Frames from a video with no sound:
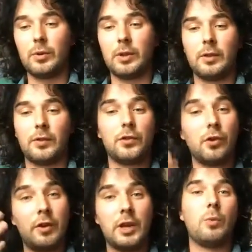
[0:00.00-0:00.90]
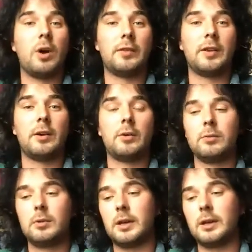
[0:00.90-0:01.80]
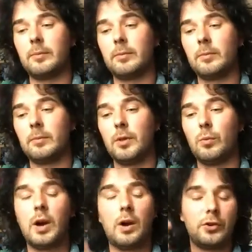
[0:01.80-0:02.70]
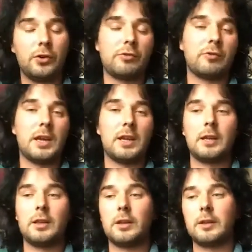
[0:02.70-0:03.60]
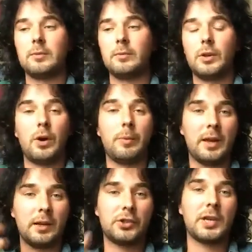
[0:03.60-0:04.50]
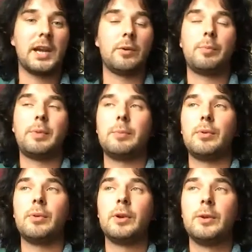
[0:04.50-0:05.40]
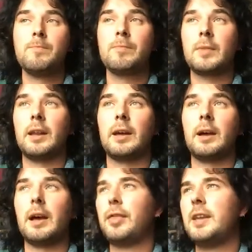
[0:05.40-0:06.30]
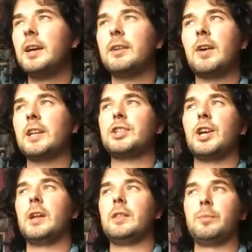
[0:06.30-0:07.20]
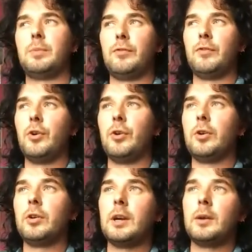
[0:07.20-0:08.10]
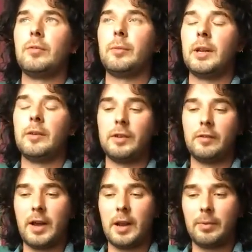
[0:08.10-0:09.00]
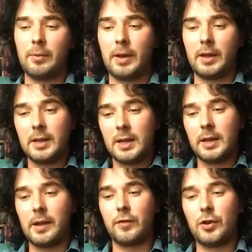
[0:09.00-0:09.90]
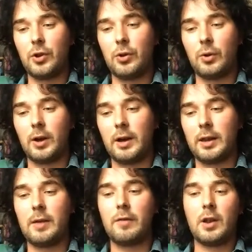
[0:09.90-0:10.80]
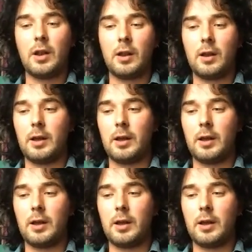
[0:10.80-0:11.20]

story you want to tell, the world you're creating, and you want to be able to share that with people. And I think I've actually heard this before from another developer, but if you are given